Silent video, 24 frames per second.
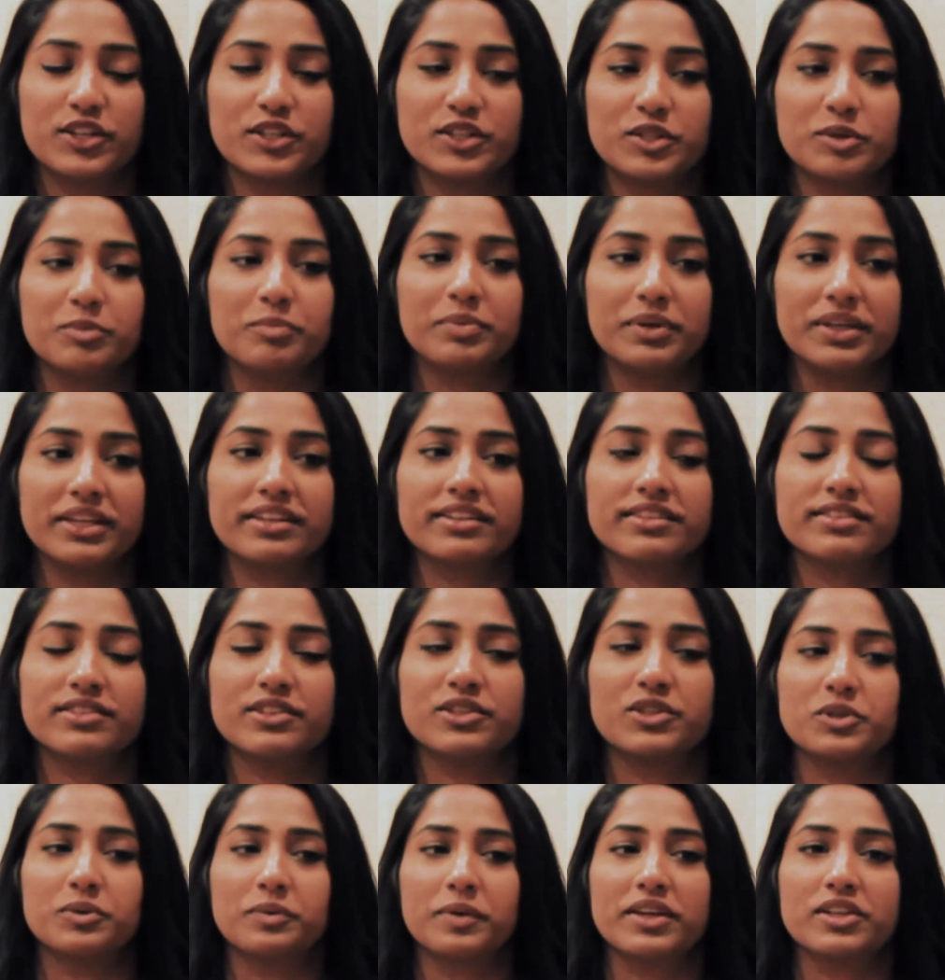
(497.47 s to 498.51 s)
to be in a
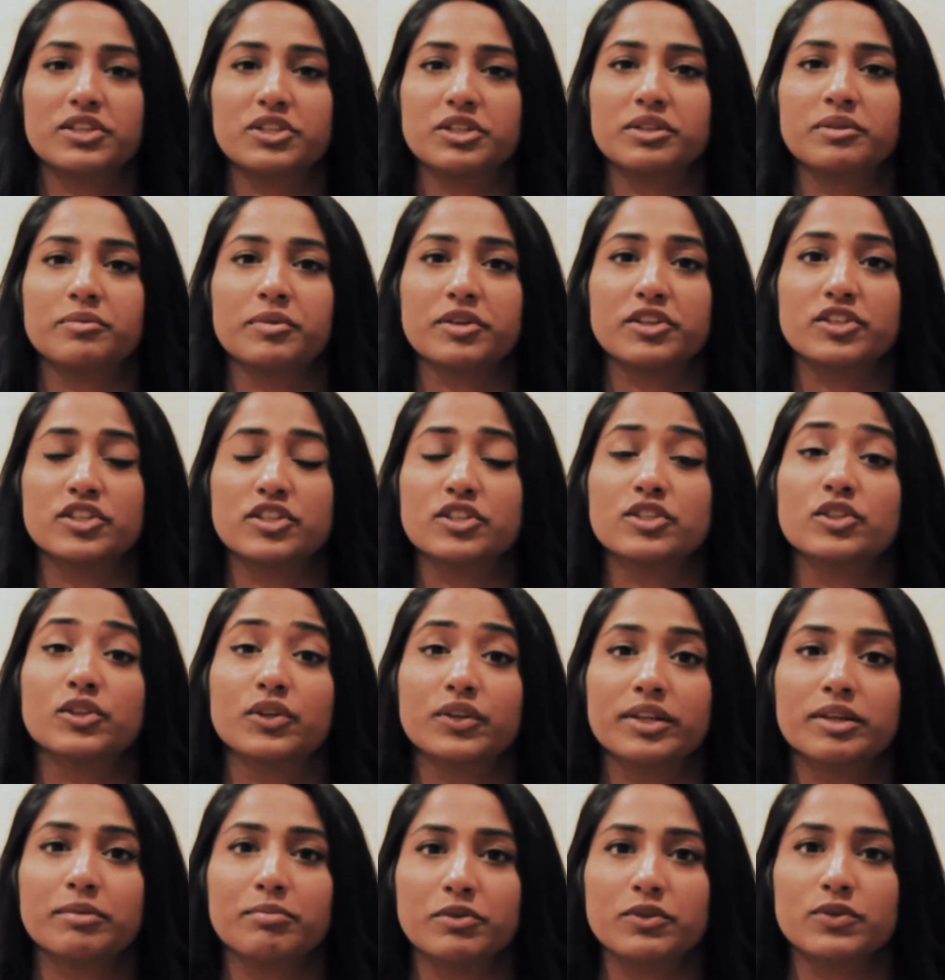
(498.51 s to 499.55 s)
situation where she's
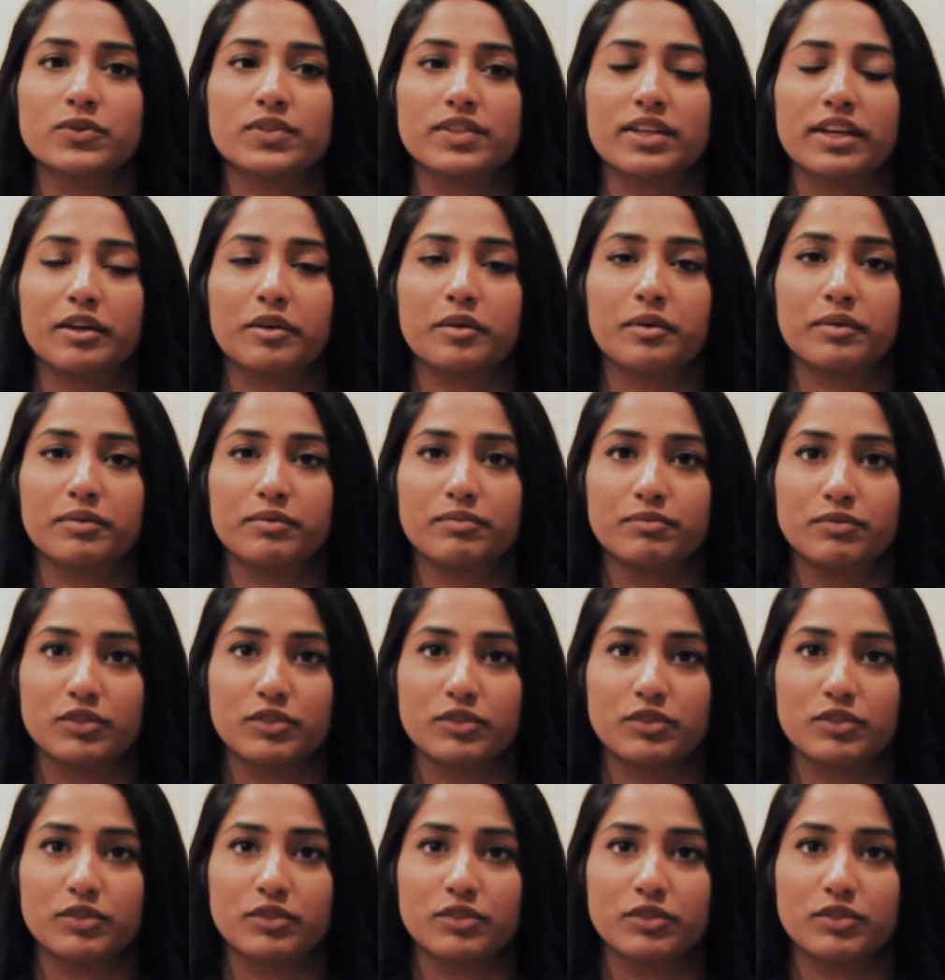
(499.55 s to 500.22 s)
learning music